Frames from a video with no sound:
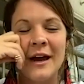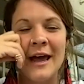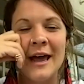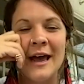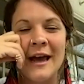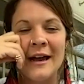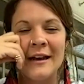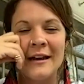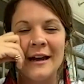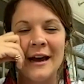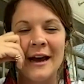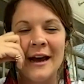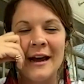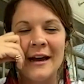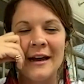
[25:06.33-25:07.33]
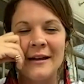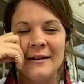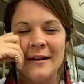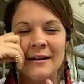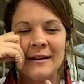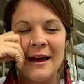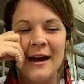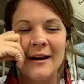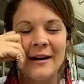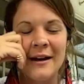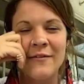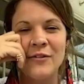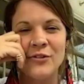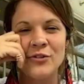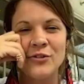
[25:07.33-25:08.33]
And I
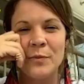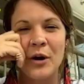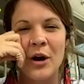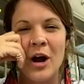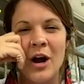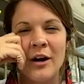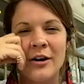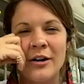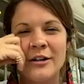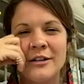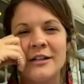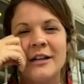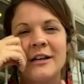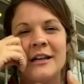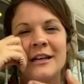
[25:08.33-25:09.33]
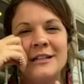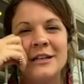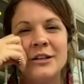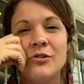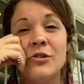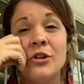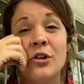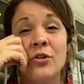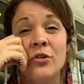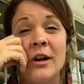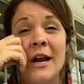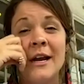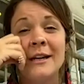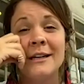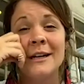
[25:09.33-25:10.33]
feel super honored to continue to
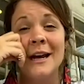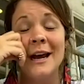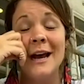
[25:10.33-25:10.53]
create.